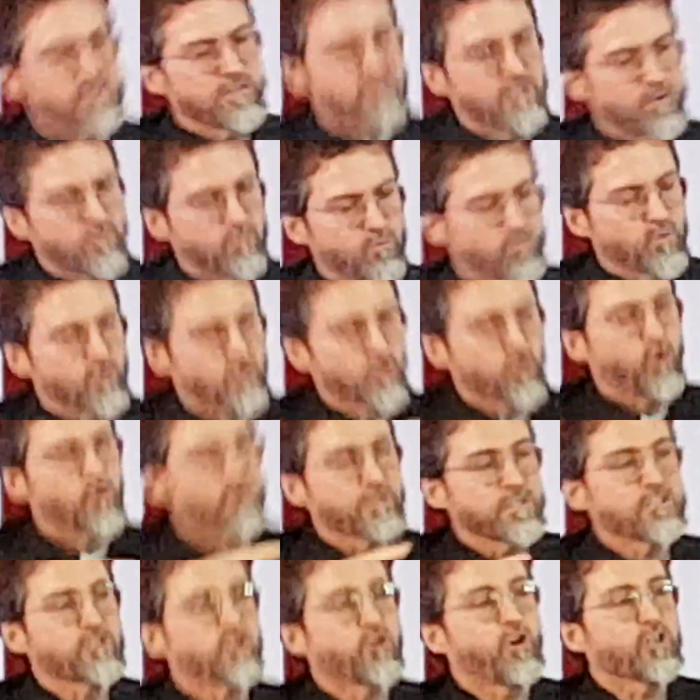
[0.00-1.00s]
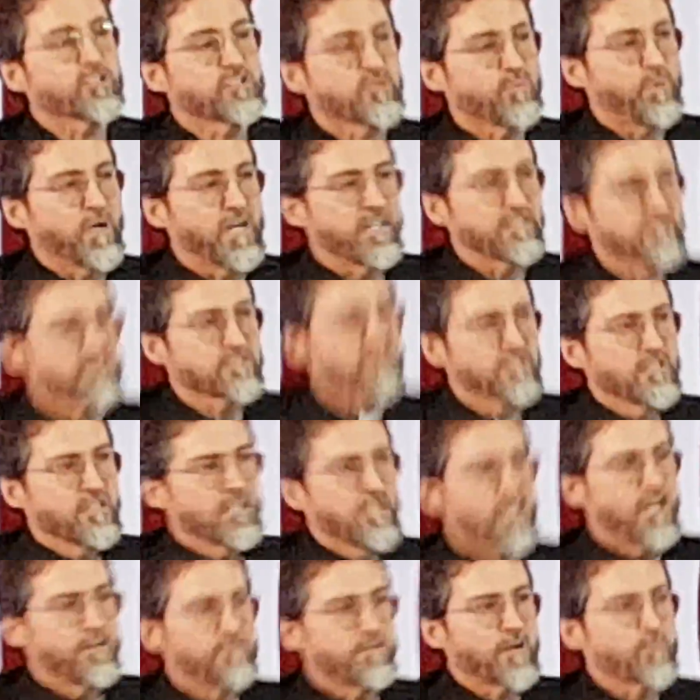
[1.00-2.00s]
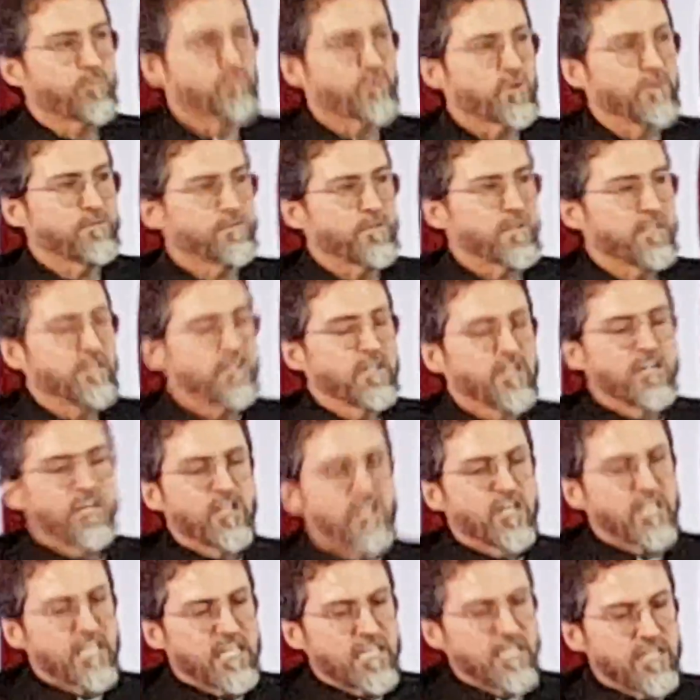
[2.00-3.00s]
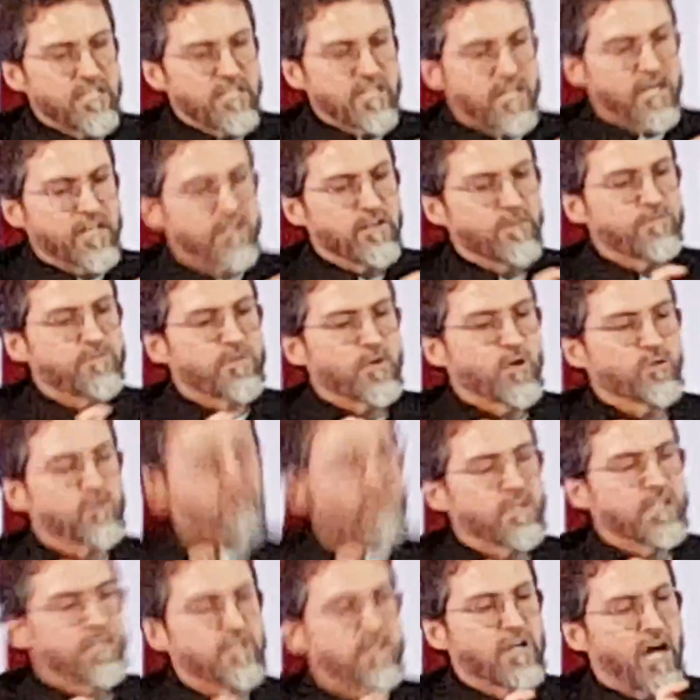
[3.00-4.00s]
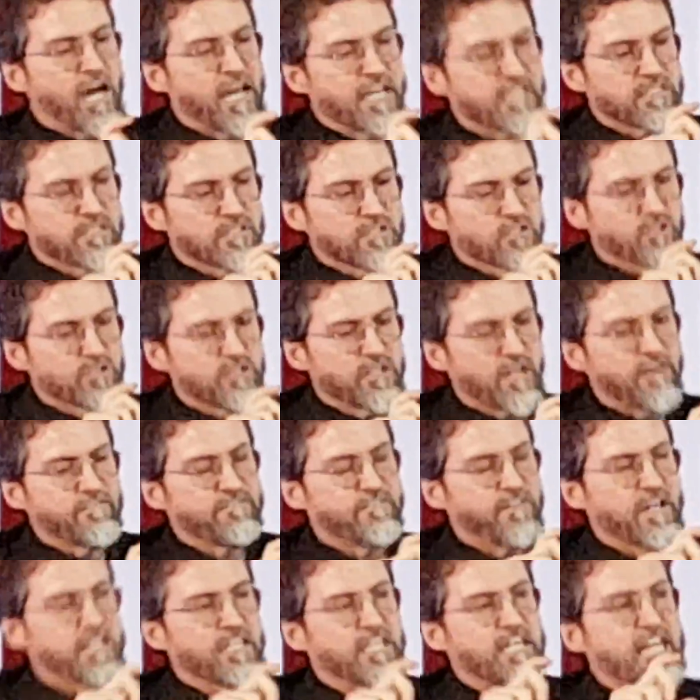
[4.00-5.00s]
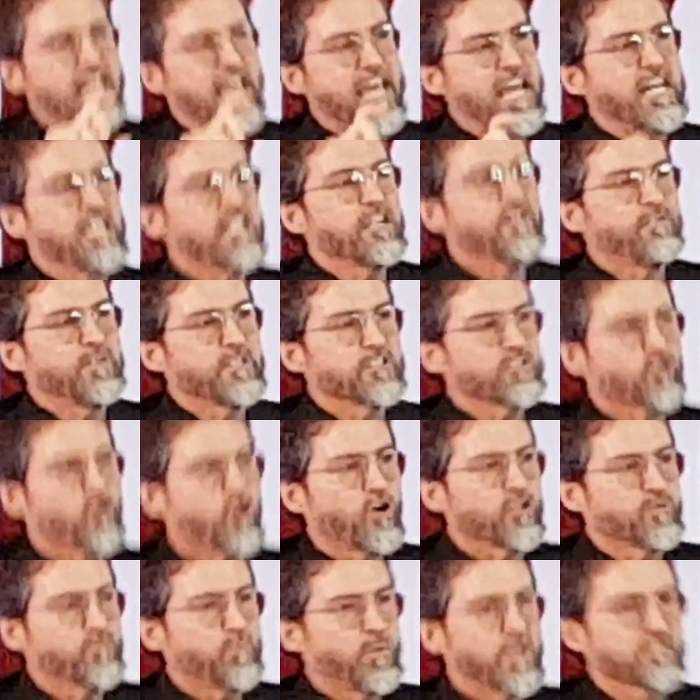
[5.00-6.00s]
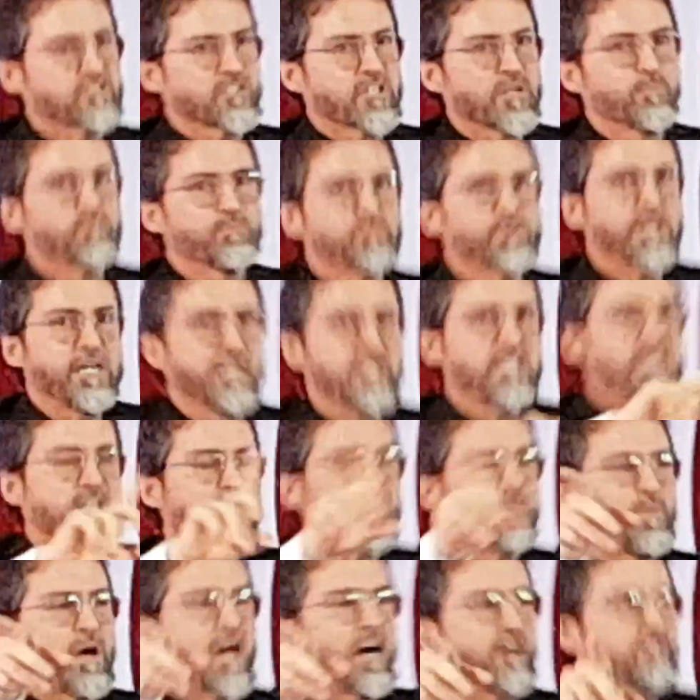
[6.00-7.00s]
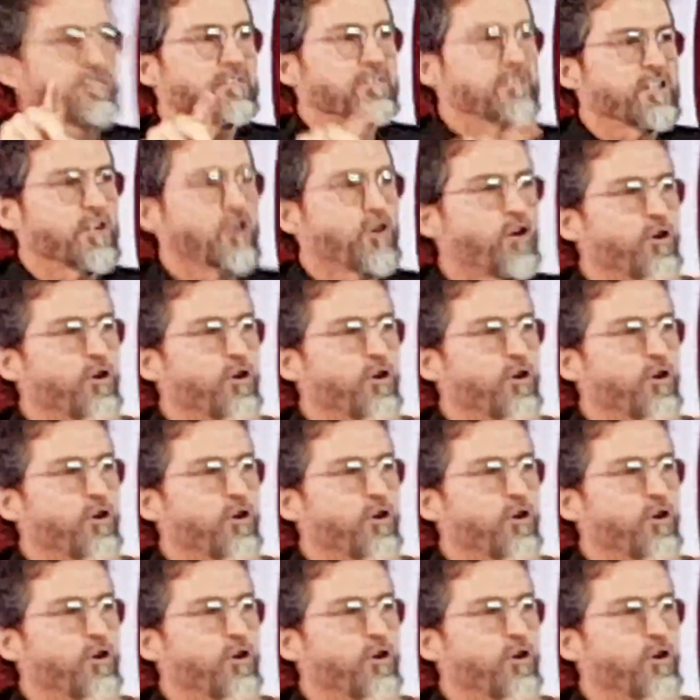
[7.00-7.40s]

the recorded khutbahs of our Prophet. In none of those, I could not find in any of his khutbahs complaining about the